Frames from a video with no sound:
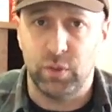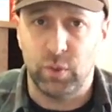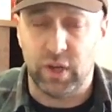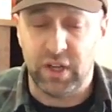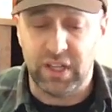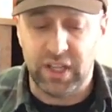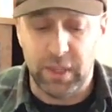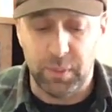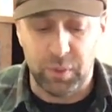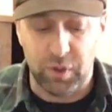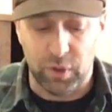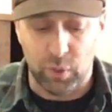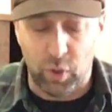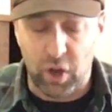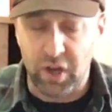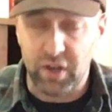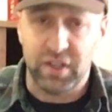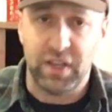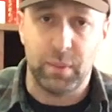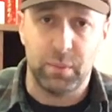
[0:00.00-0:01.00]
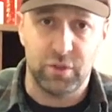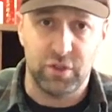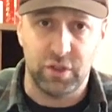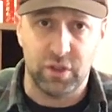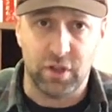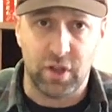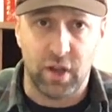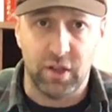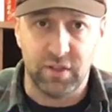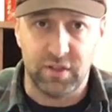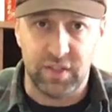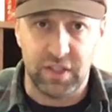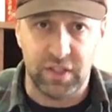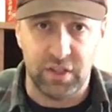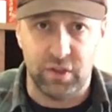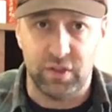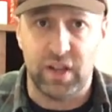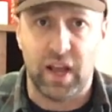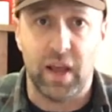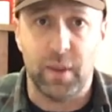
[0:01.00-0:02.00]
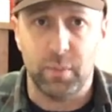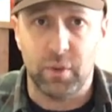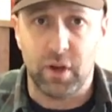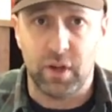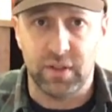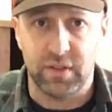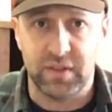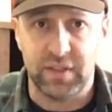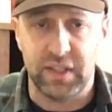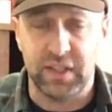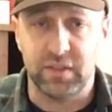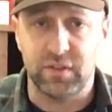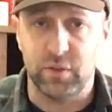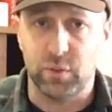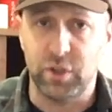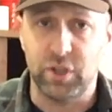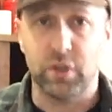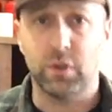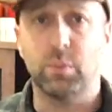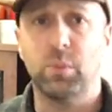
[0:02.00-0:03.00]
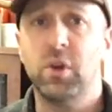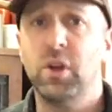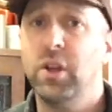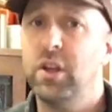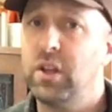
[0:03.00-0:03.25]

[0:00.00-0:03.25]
You want to keep your water temperature constant, your time constant, so when you're